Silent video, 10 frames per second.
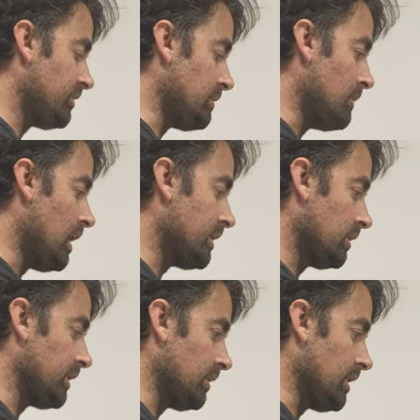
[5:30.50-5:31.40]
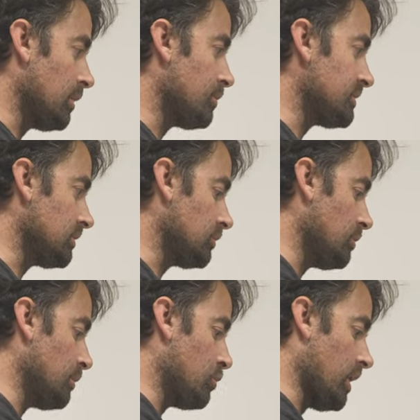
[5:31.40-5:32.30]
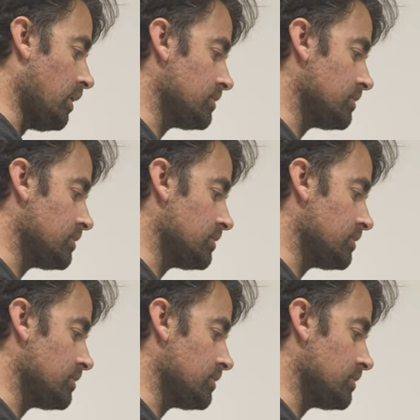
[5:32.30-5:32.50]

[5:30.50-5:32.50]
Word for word: the modeling lamp is a little bit brighter,